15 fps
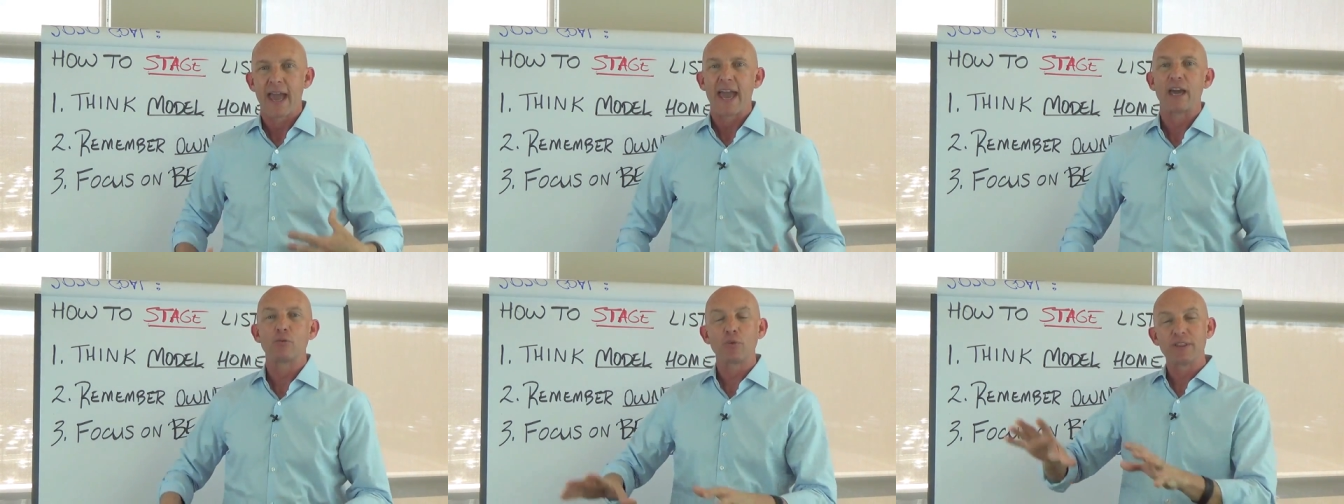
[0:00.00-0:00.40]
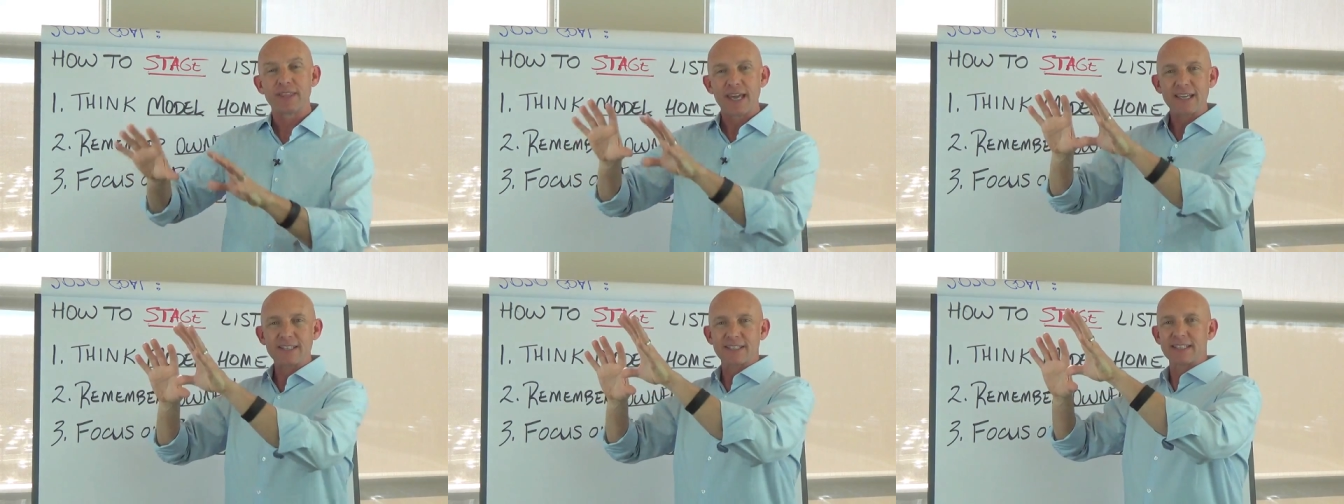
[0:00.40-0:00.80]
And when
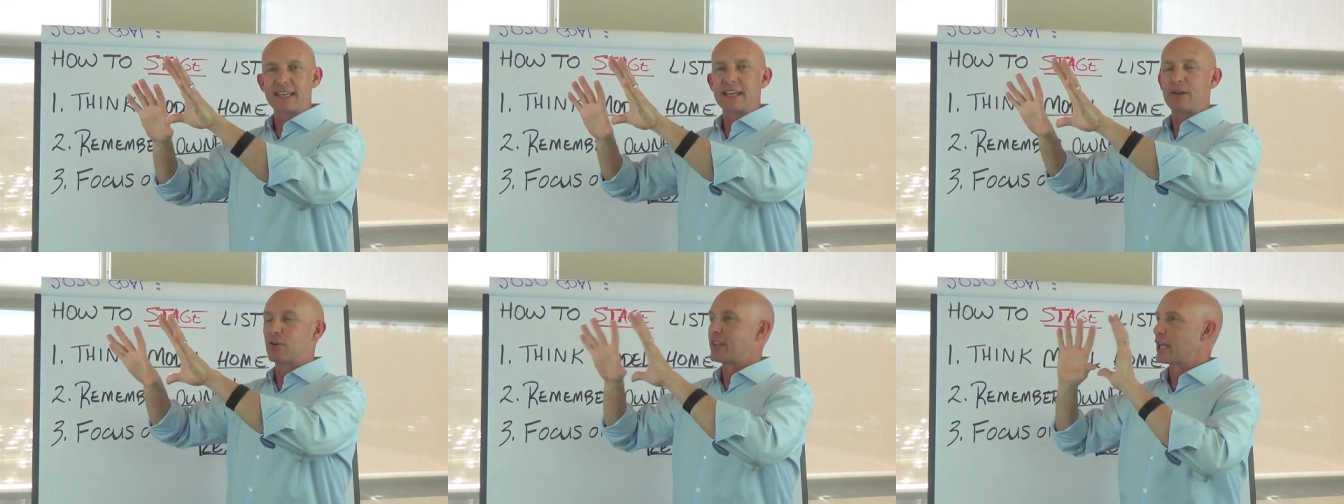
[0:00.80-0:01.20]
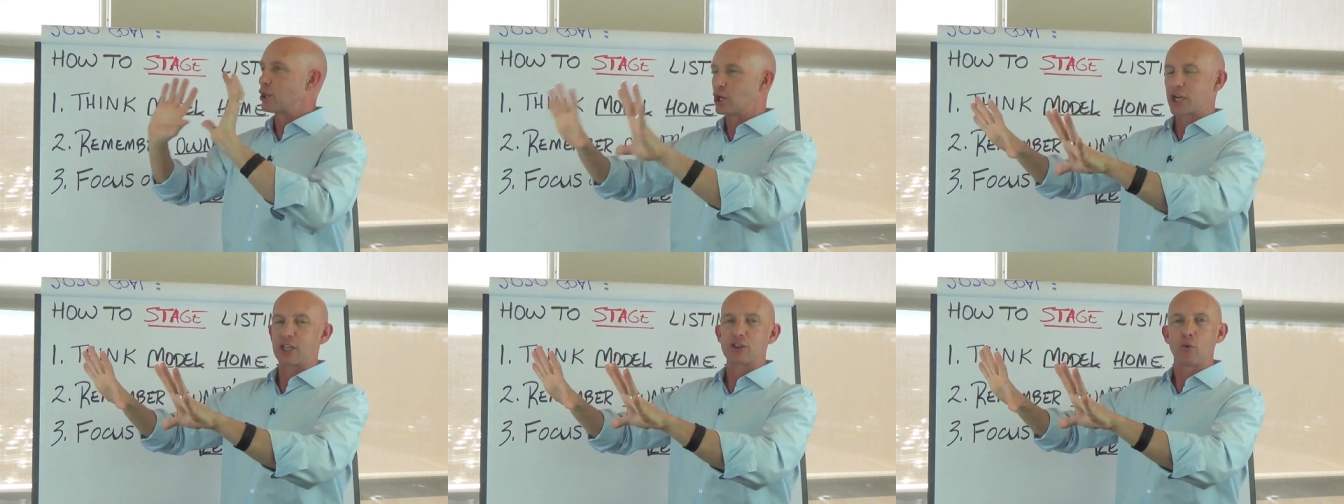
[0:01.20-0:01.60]
they see, when they
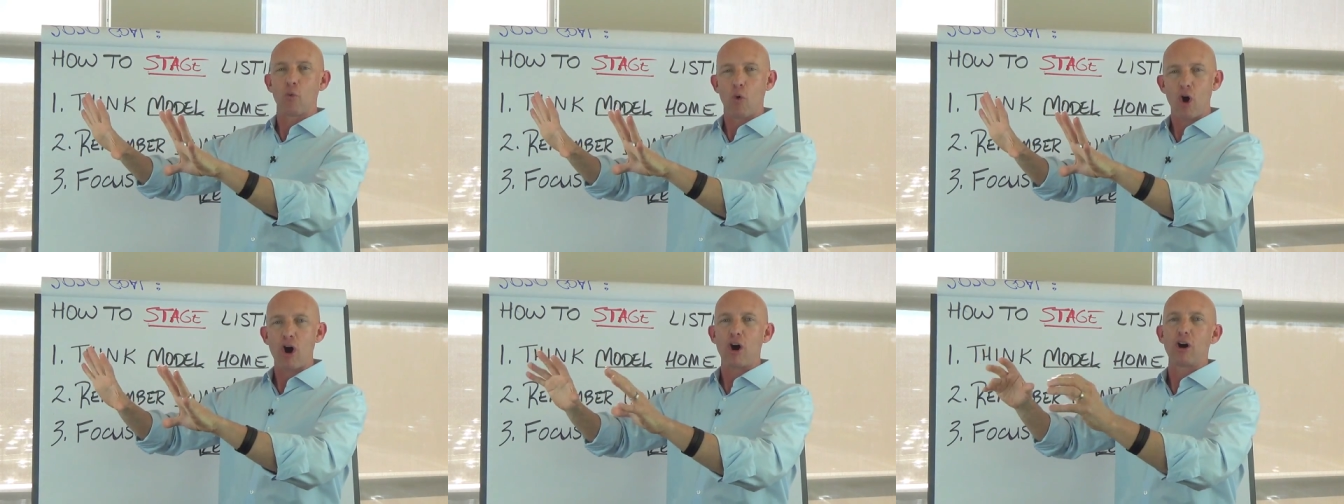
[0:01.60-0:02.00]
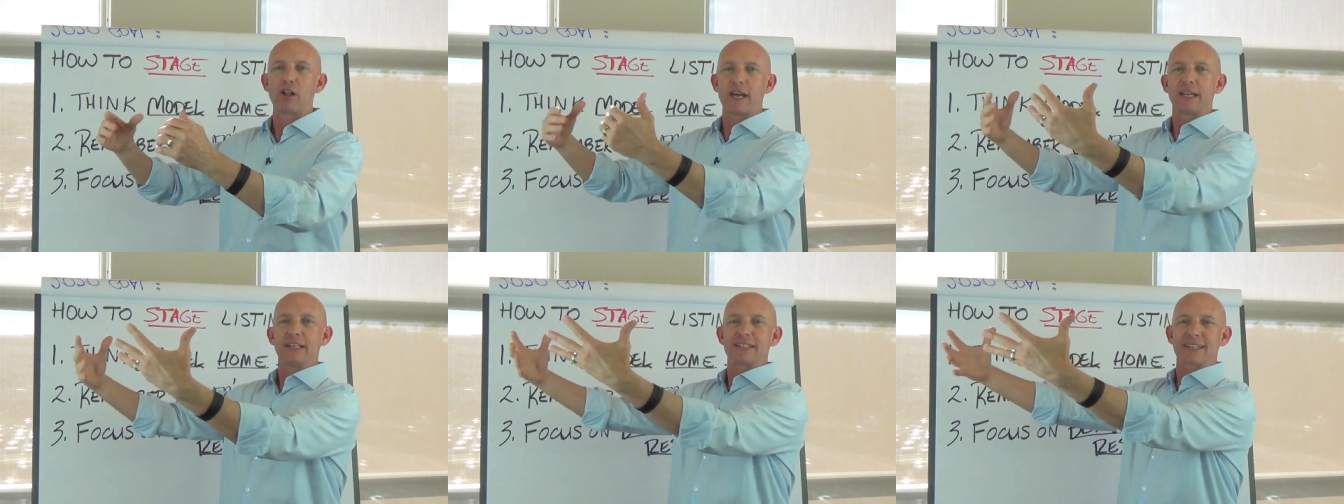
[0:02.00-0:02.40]
look at the
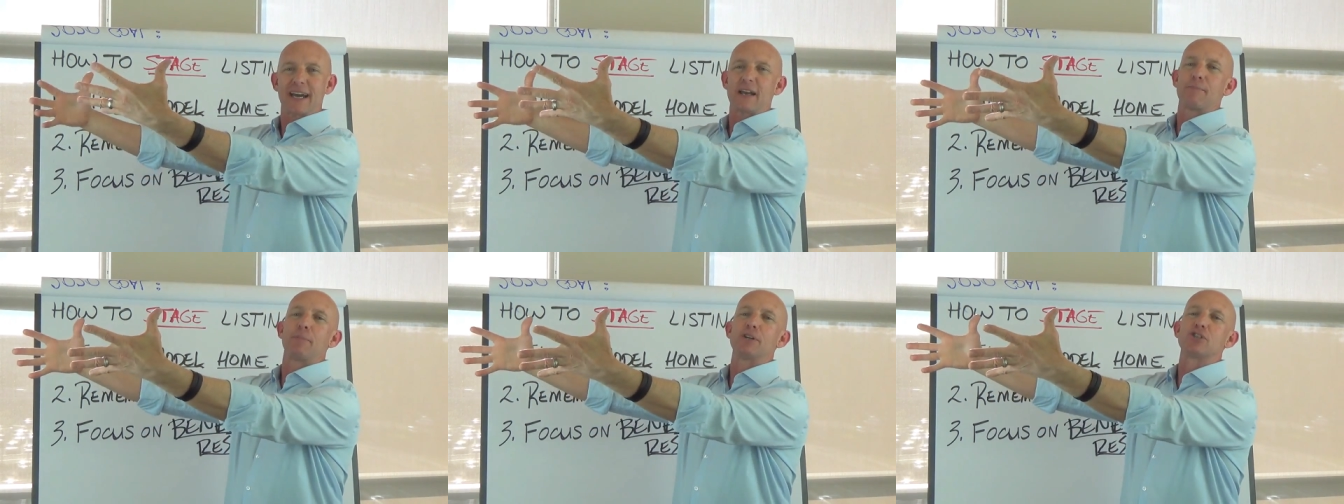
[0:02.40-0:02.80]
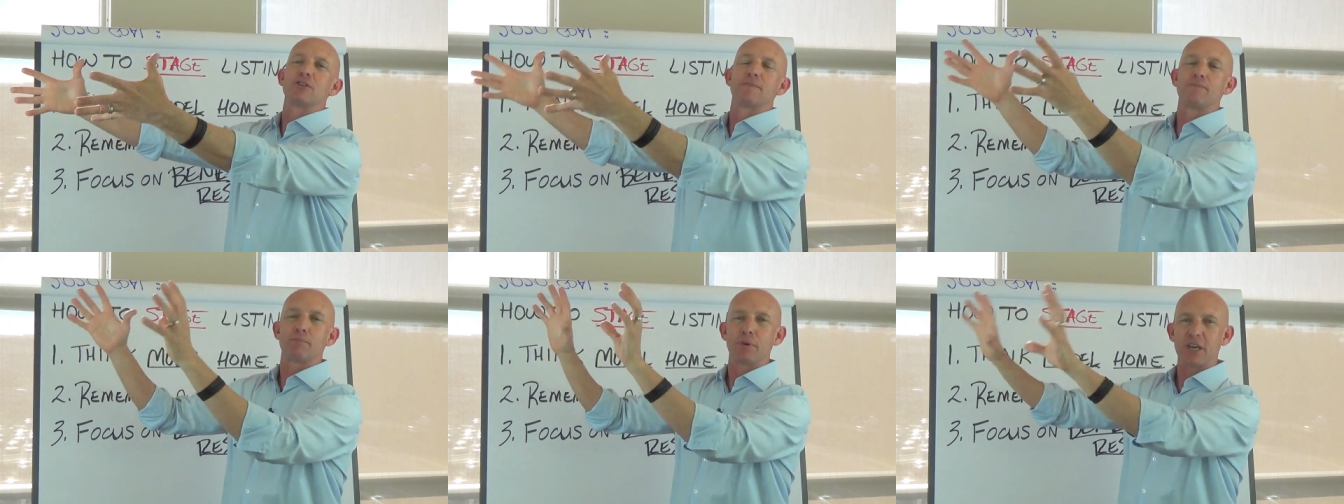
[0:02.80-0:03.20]
wall and it's got a bunch
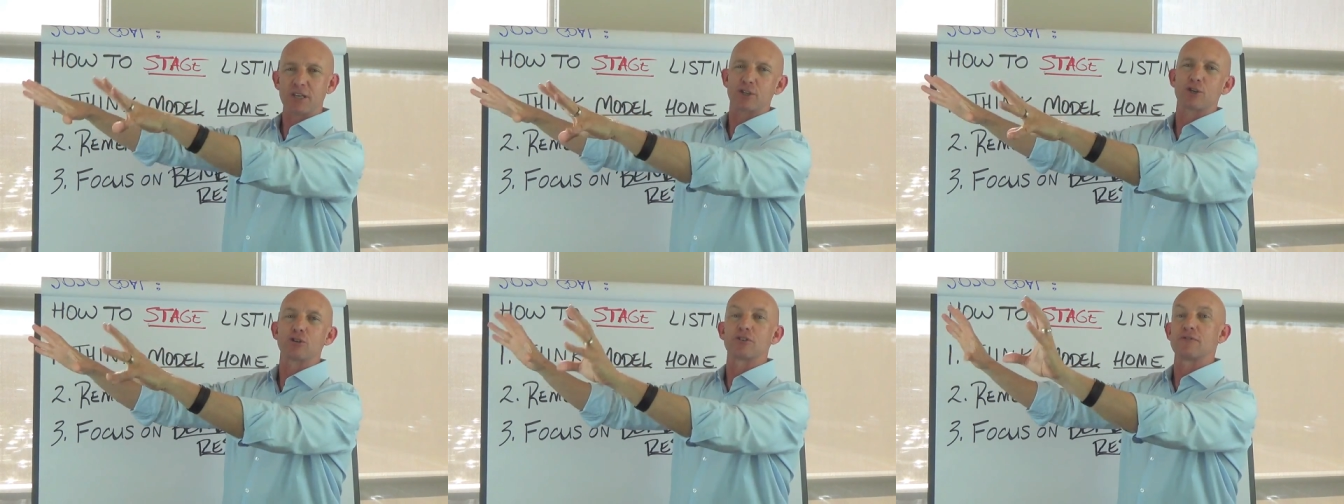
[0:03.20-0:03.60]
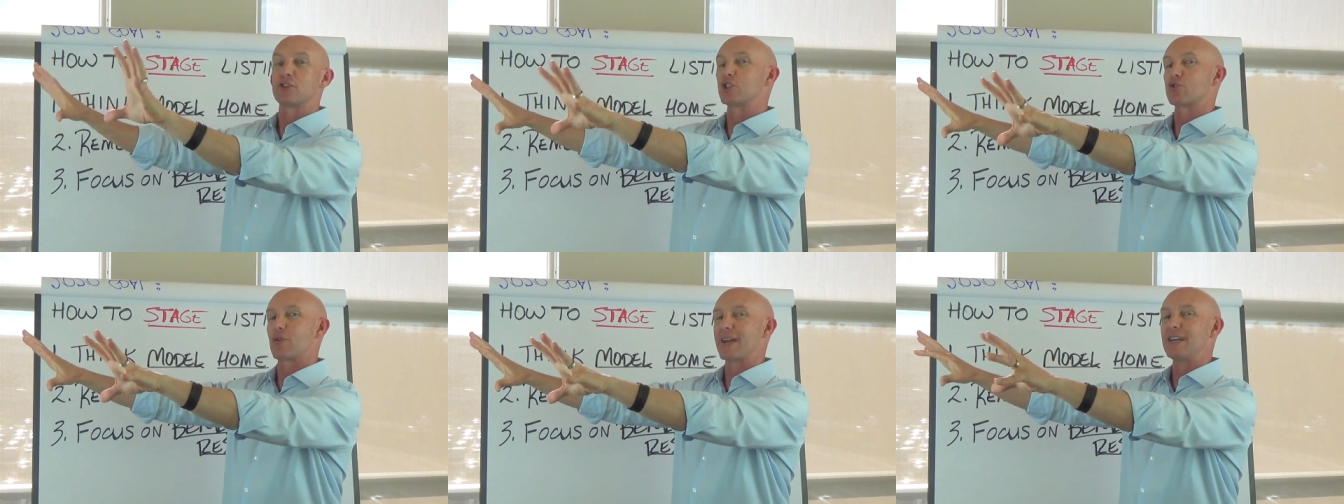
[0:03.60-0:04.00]
of pictures of
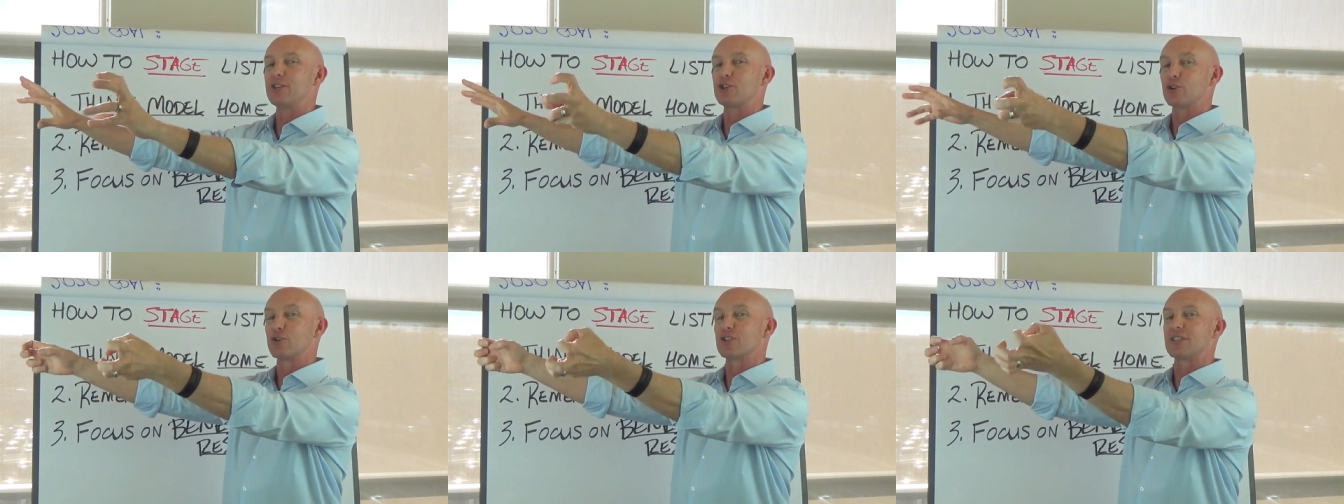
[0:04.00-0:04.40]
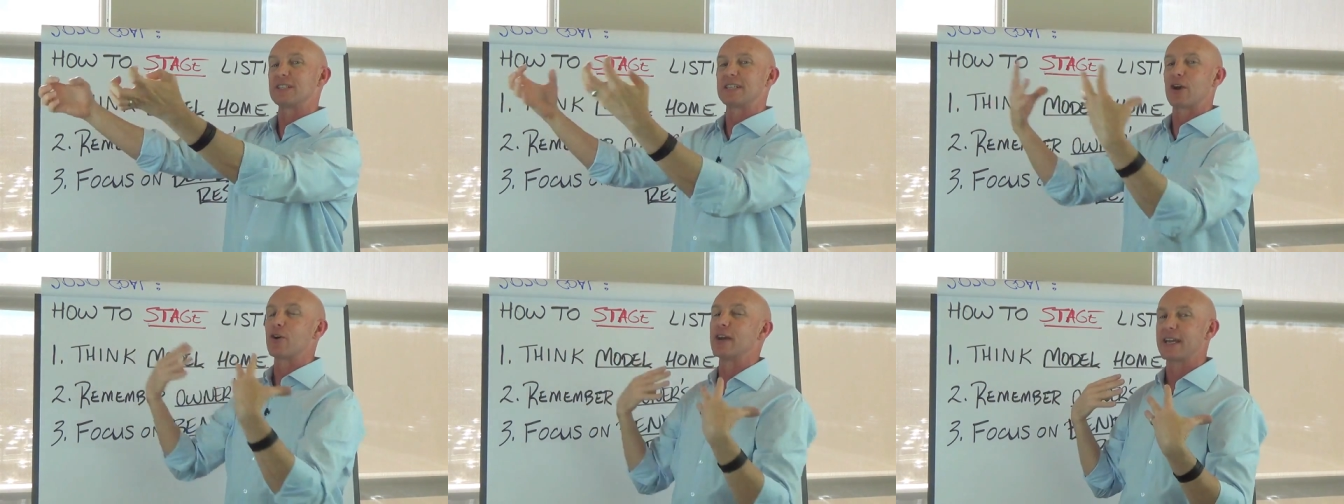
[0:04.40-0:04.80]
strangers
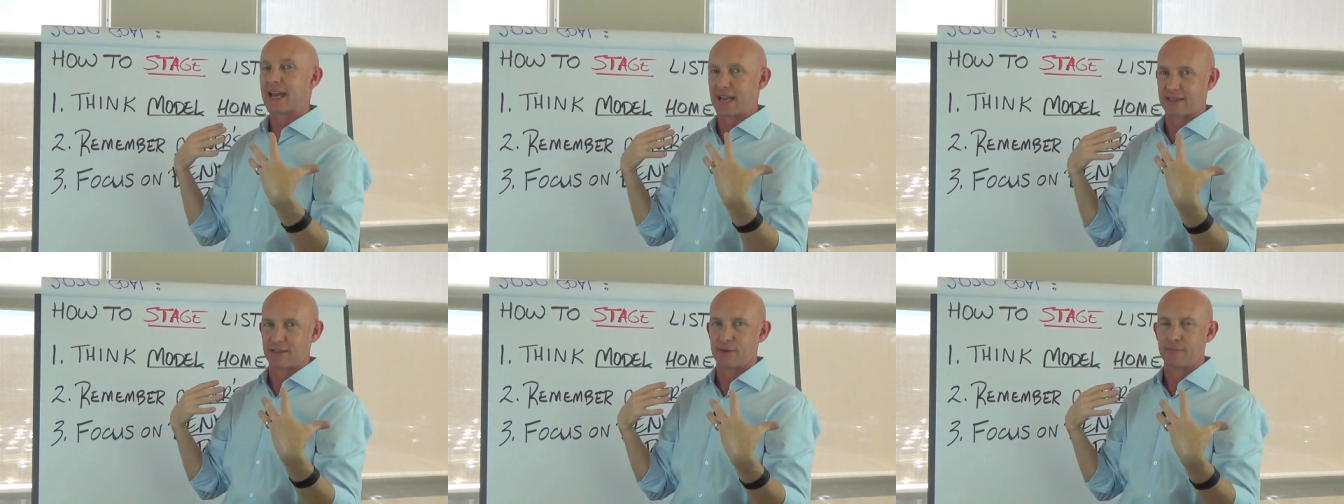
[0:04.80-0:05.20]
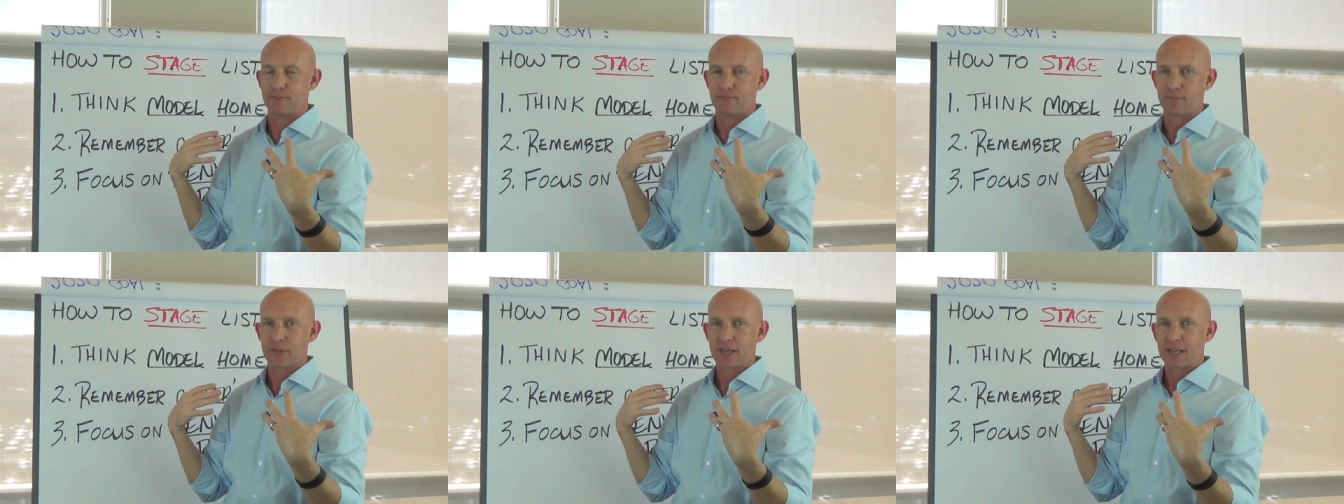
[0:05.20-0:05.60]
staring at them,